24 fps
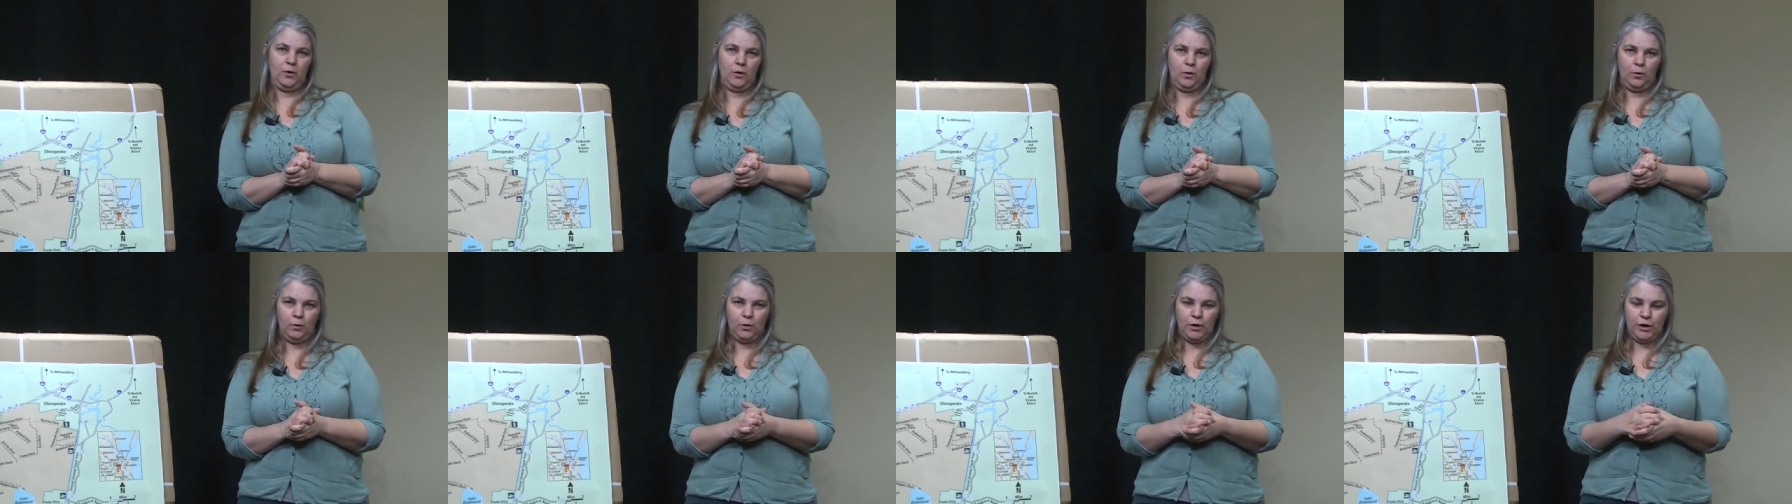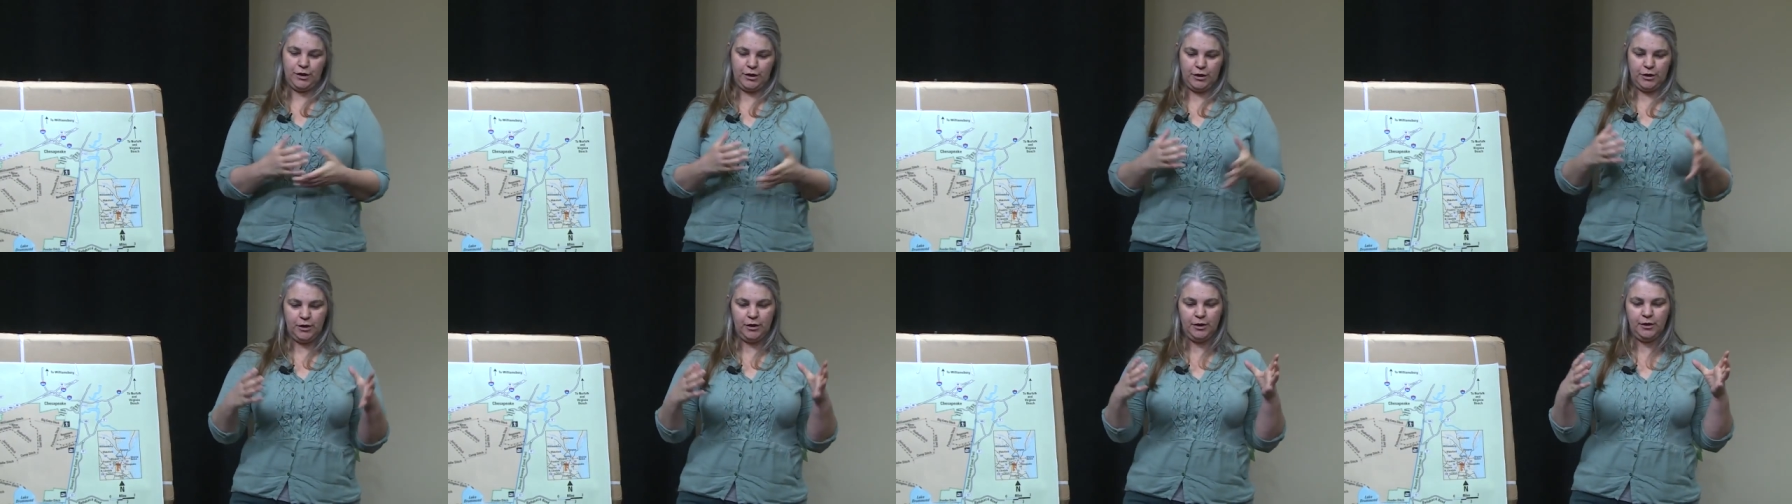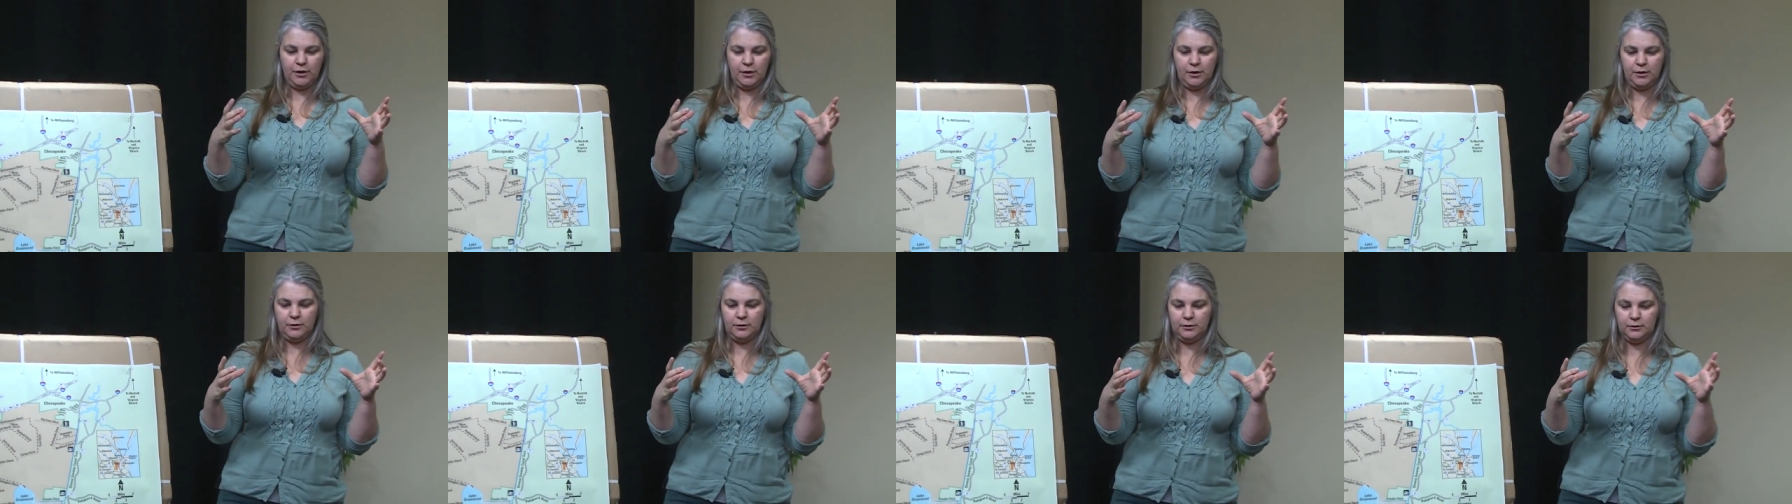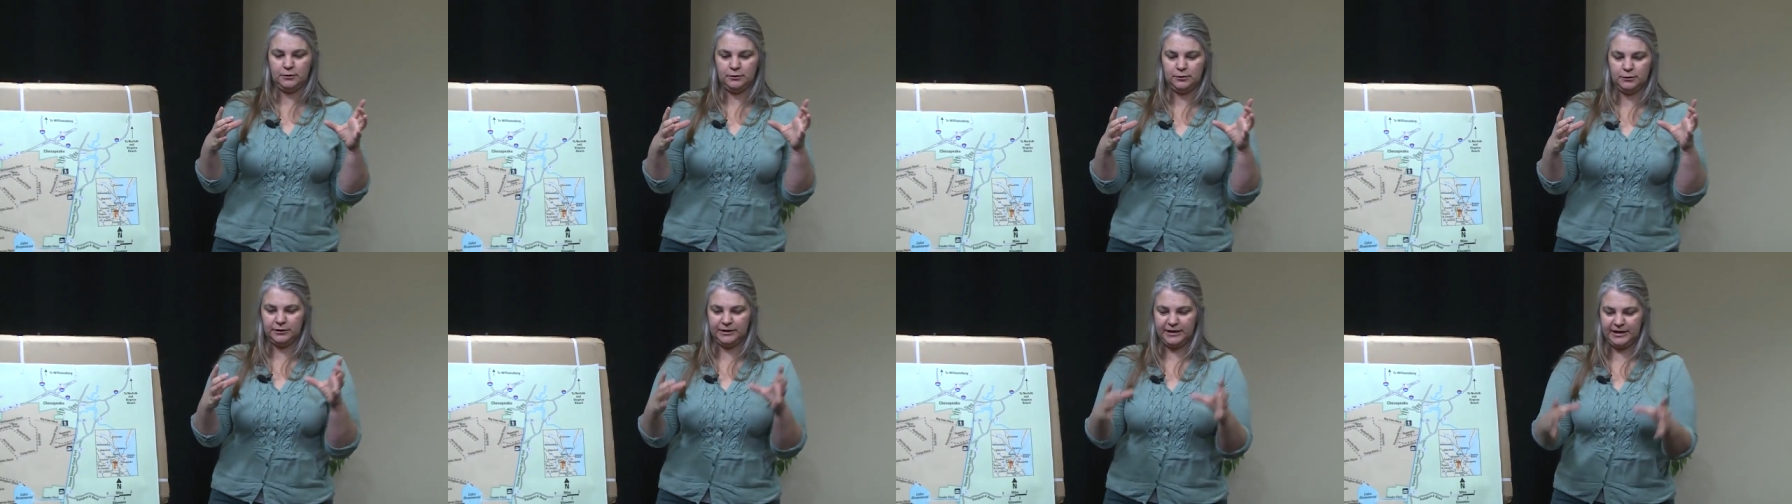were
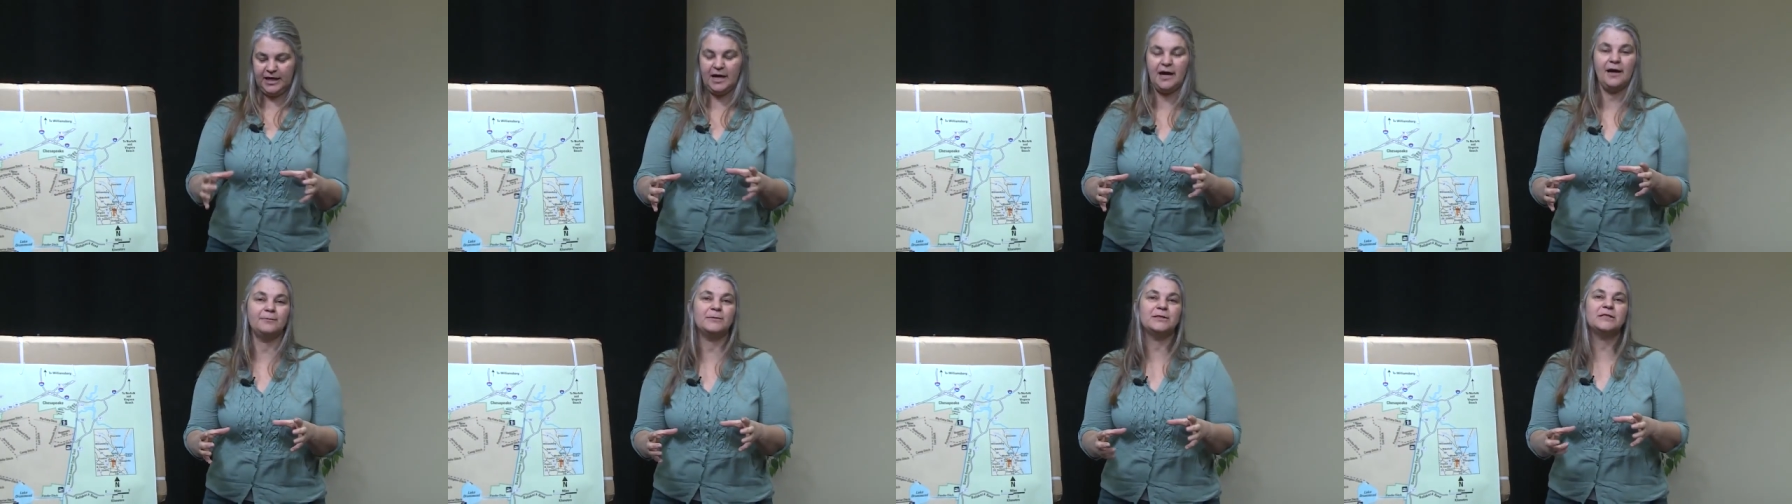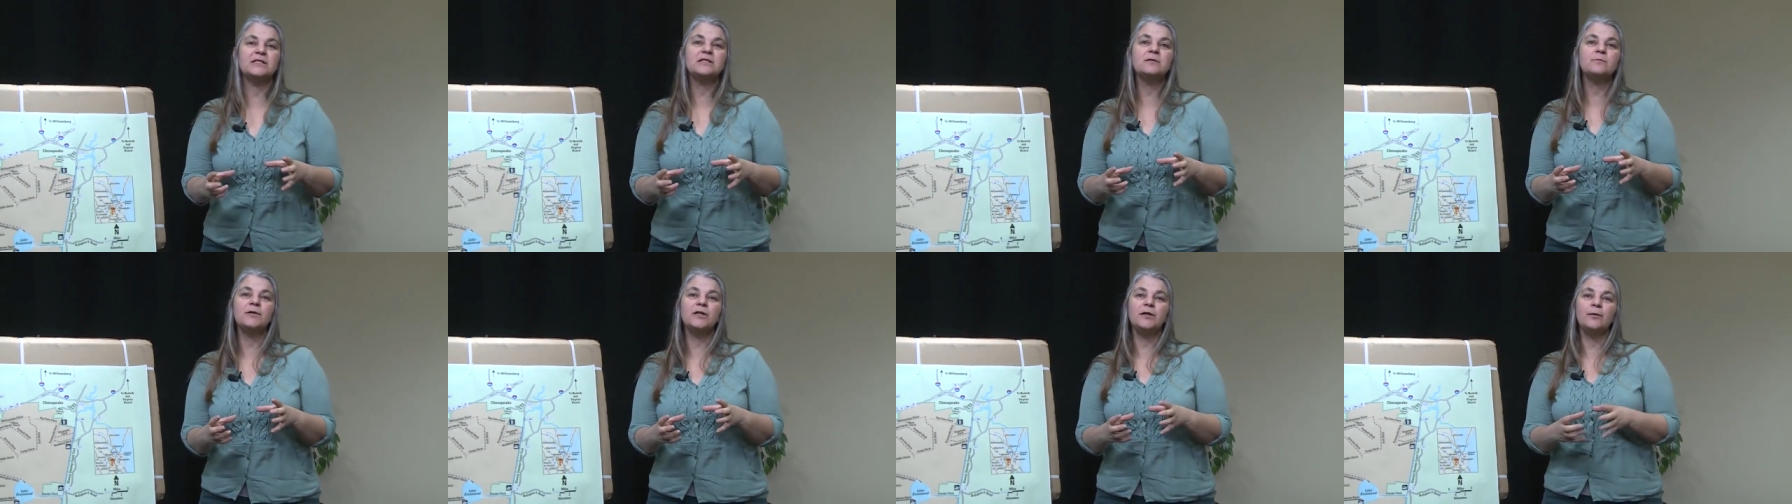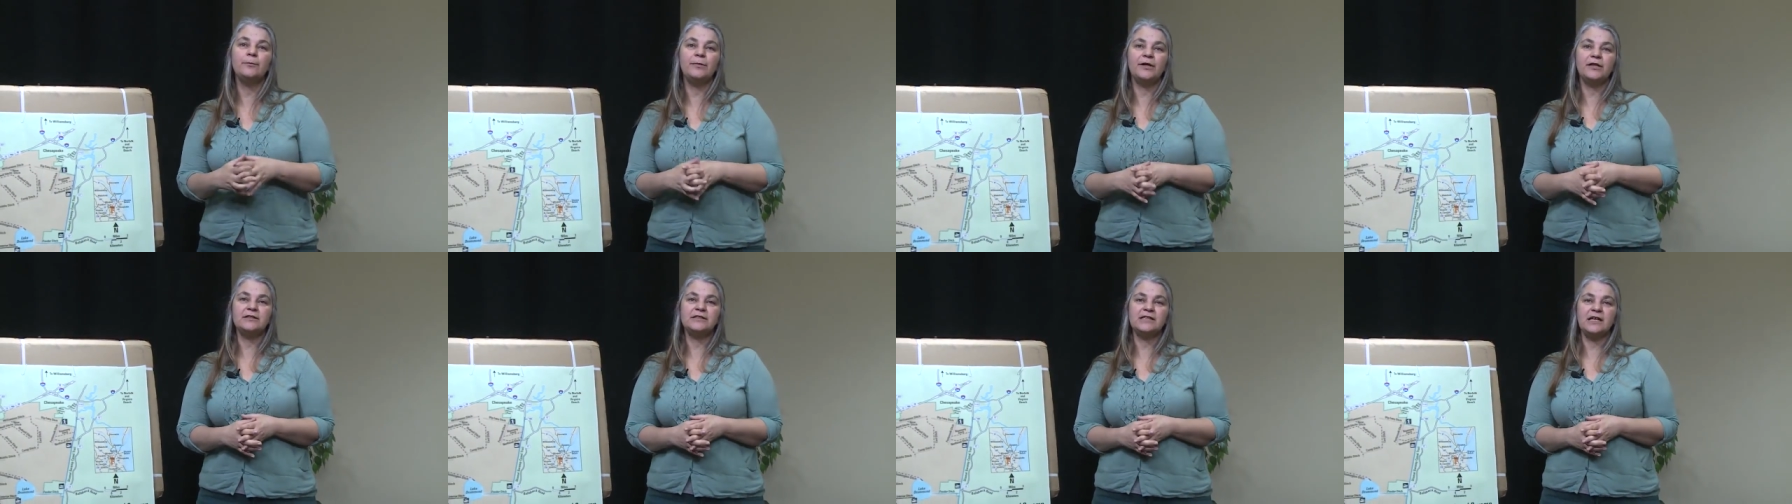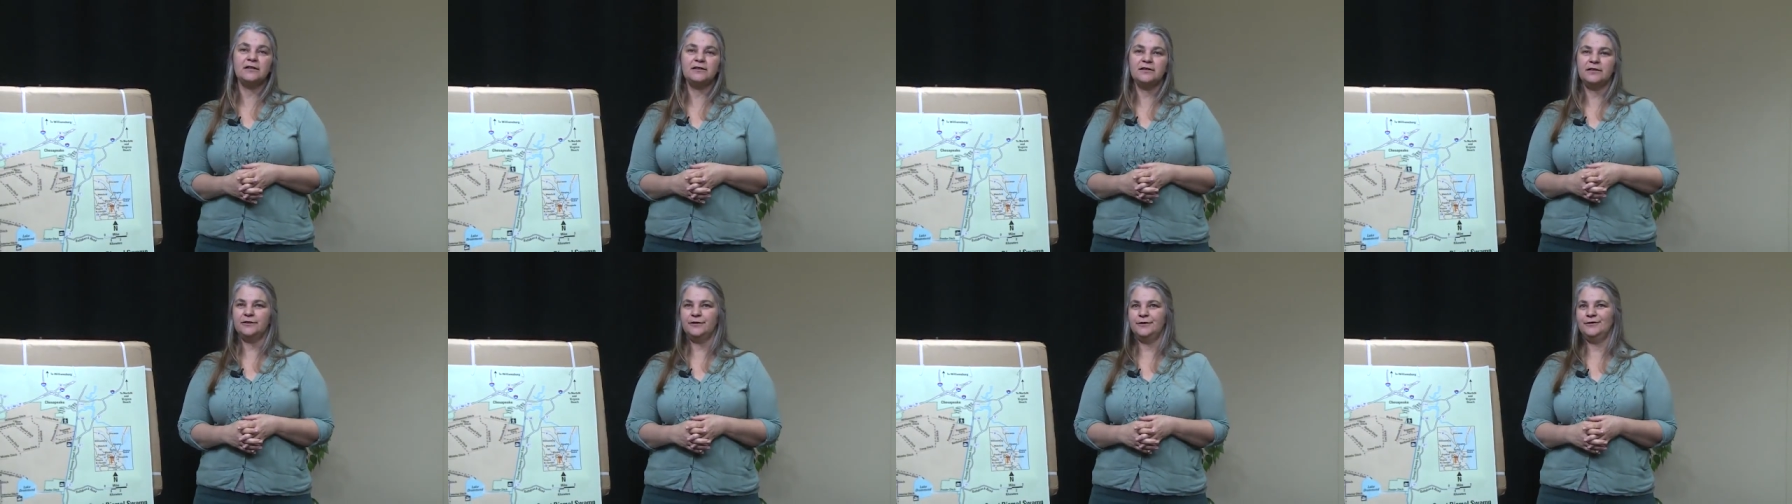cabins being built
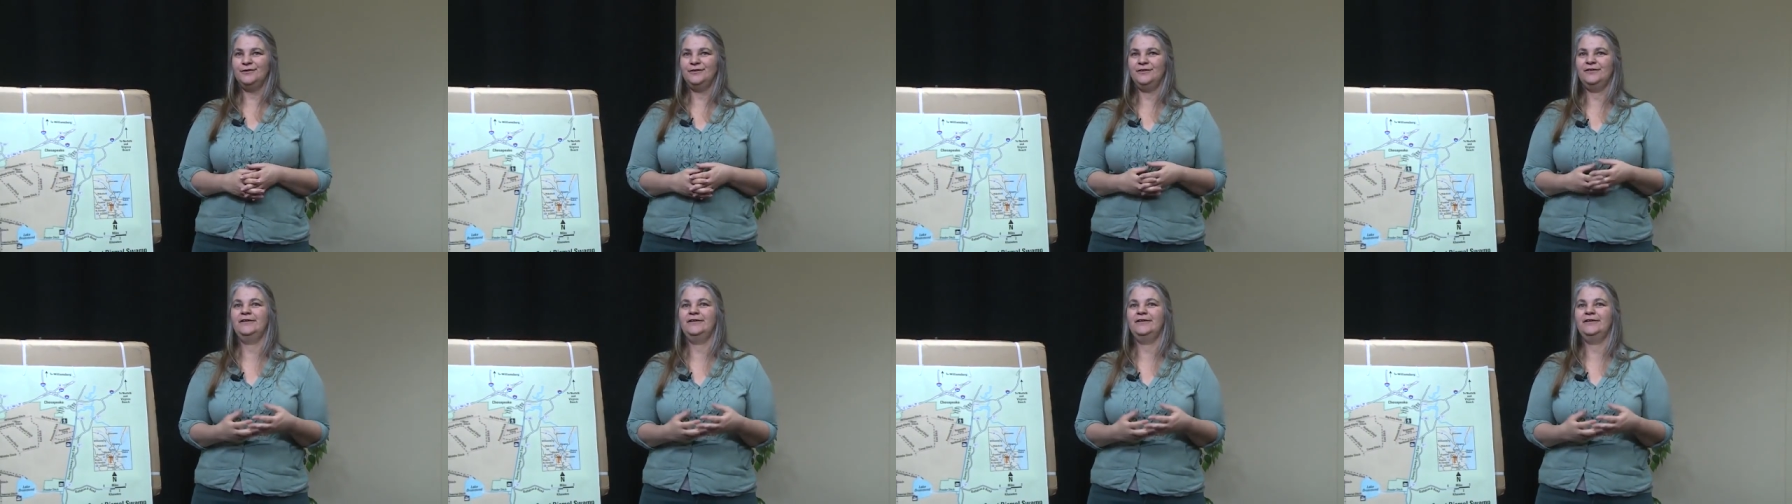out there.